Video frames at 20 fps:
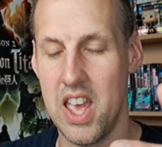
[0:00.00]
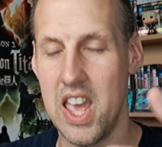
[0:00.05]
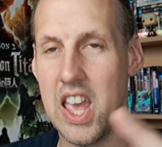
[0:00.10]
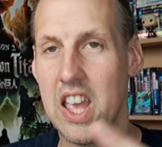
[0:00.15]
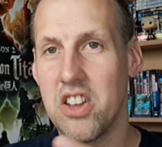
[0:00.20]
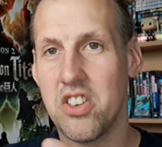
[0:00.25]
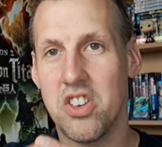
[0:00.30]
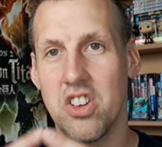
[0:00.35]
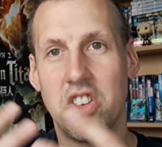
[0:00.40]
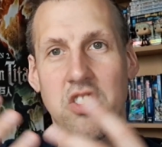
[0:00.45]

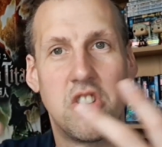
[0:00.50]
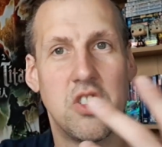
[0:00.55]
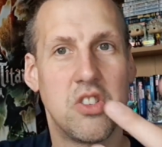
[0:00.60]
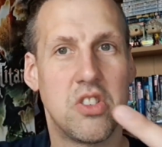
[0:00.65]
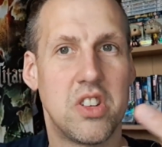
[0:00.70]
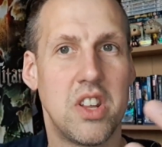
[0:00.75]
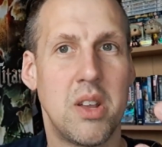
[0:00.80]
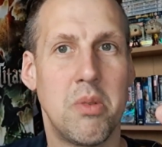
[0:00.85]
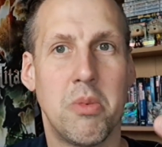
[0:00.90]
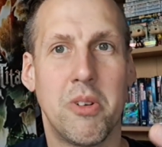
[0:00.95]
as you've
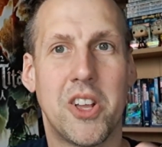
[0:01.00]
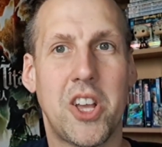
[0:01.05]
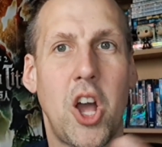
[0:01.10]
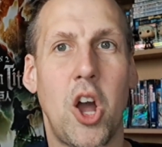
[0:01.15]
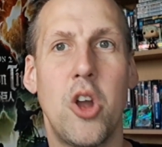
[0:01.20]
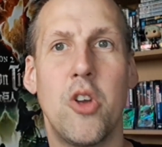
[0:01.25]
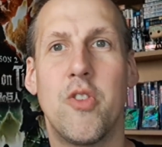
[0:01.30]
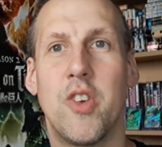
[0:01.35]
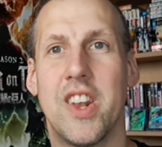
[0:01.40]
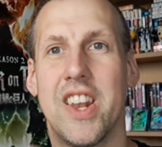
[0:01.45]
seen with
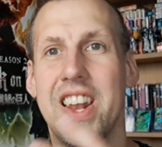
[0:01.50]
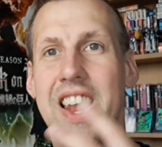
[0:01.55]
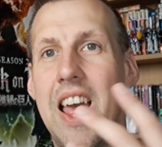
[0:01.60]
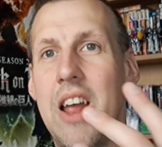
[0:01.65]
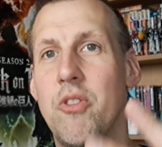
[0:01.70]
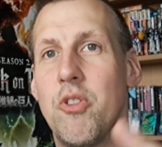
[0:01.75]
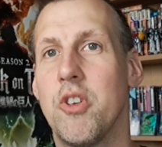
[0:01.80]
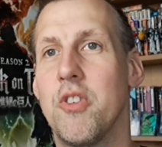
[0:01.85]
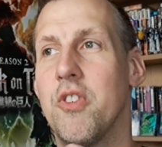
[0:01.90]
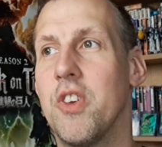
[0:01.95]
COVID and
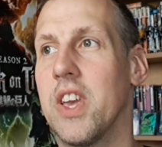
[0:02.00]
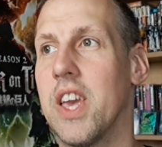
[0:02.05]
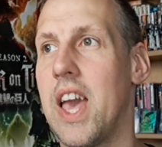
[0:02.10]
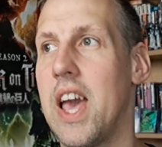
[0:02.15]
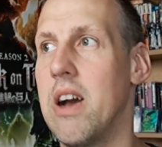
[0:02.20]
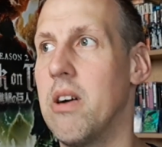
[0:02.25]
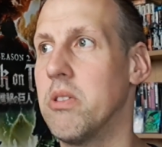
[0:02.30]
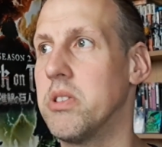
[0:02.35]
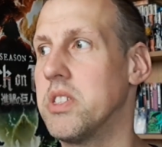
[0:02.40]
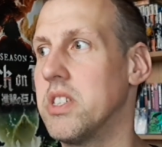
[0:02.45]
everything
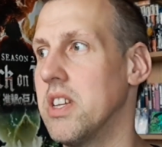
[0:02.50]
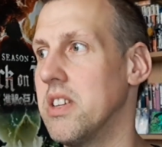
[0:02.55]
else,